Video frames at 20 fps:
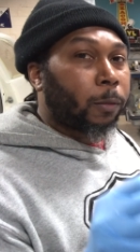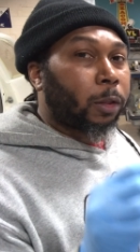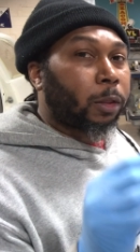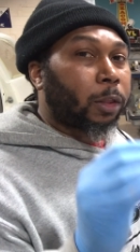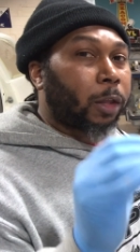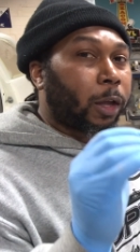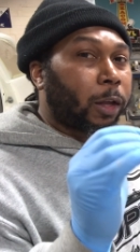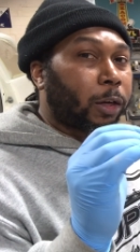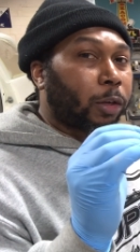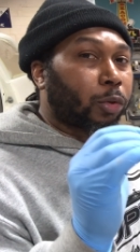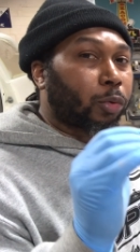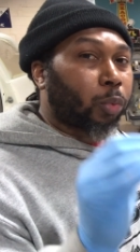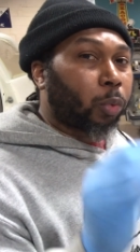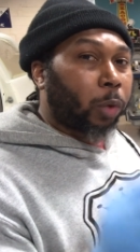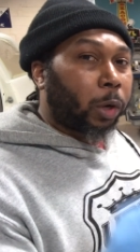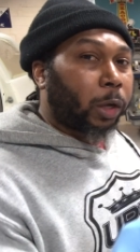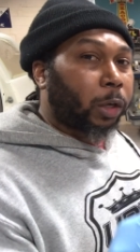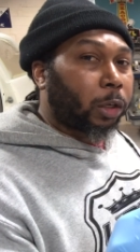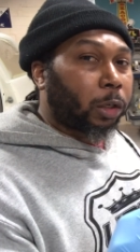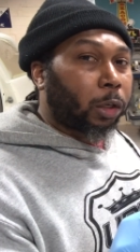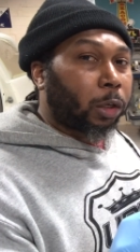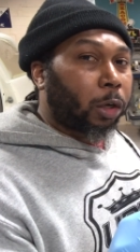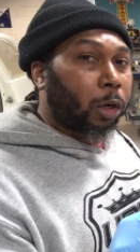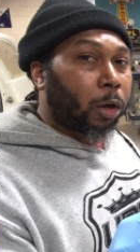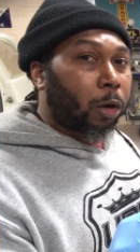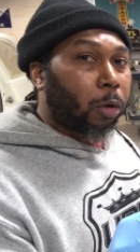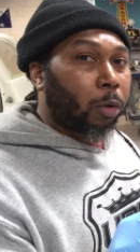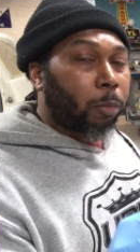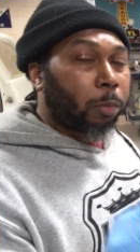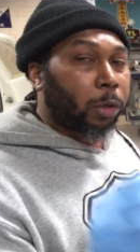that it's ready to
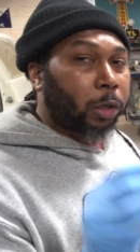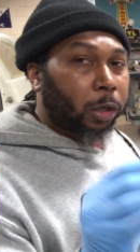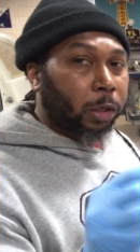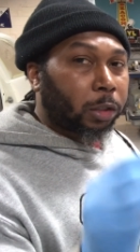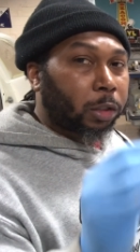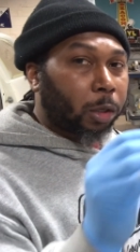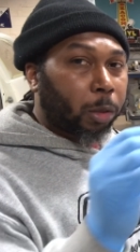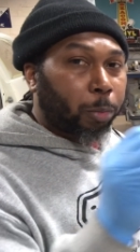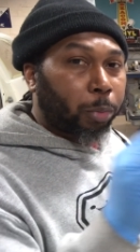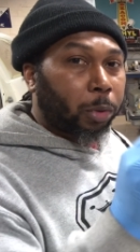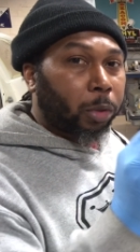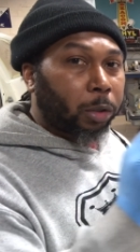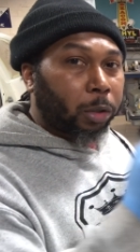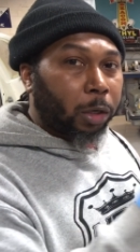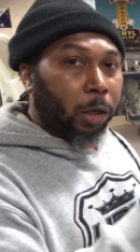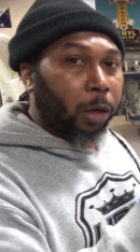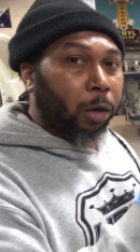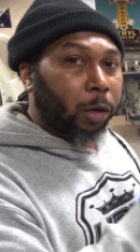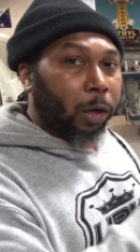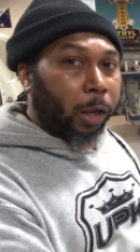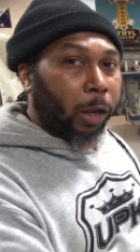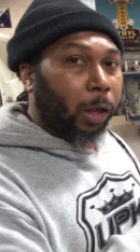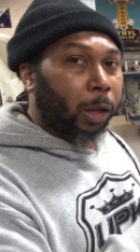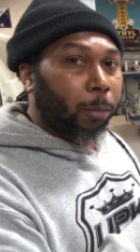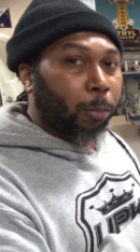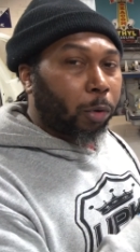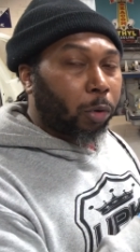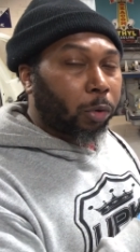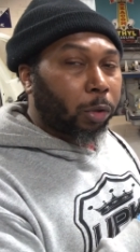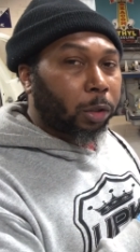go, because they're putting their
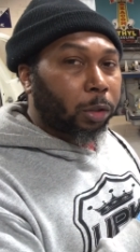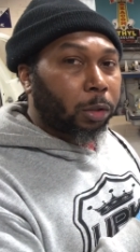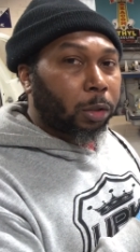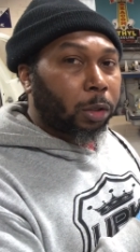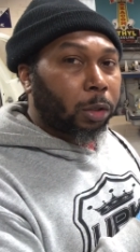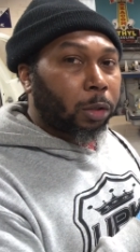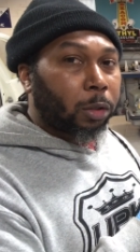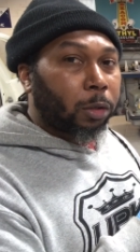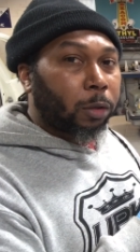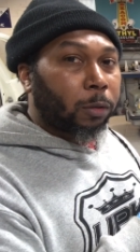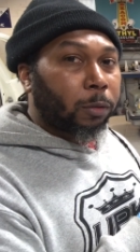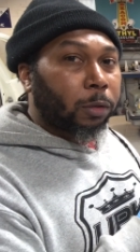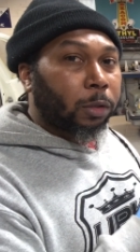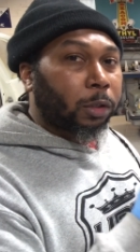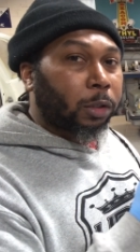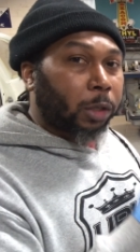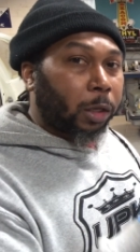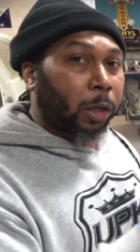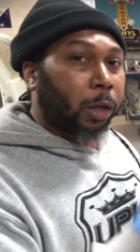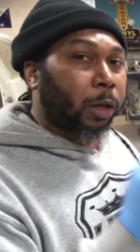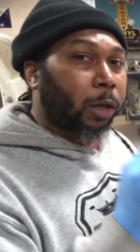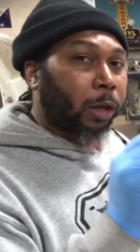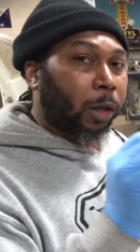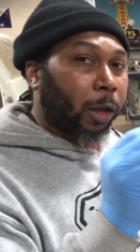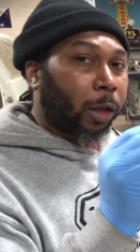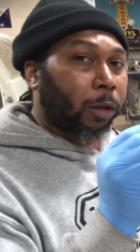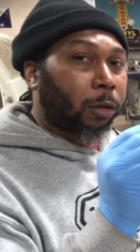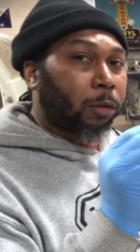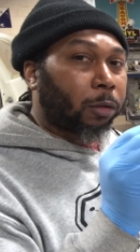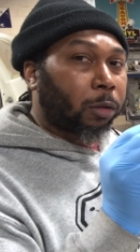name on it, saying
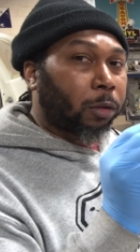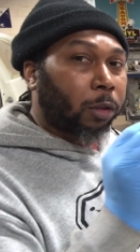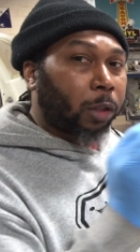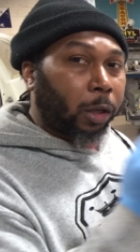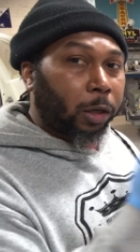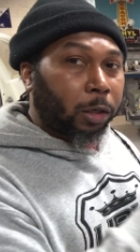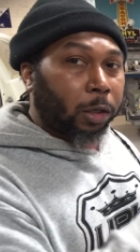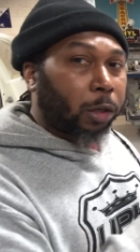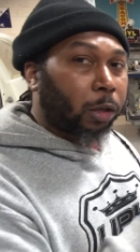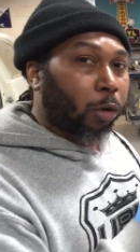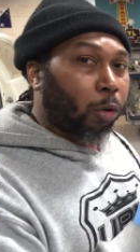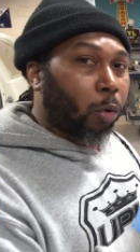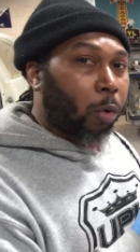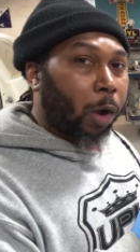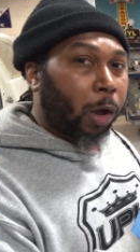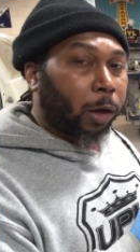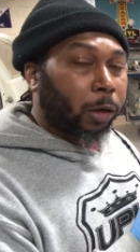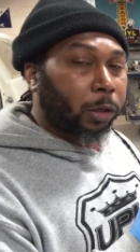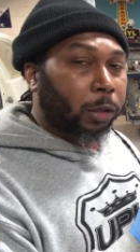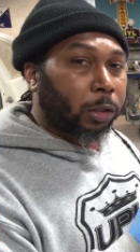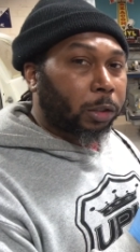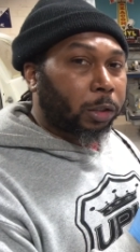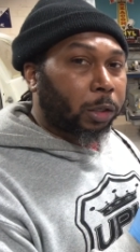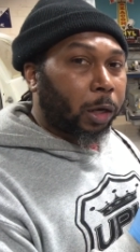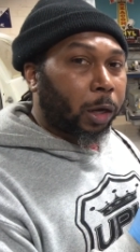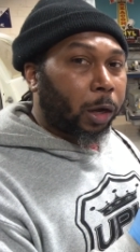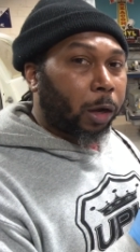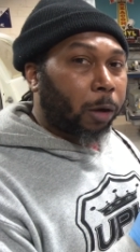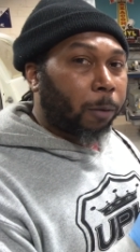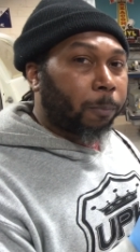that they did a quality
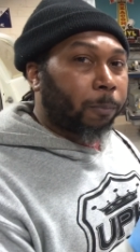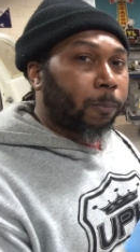job.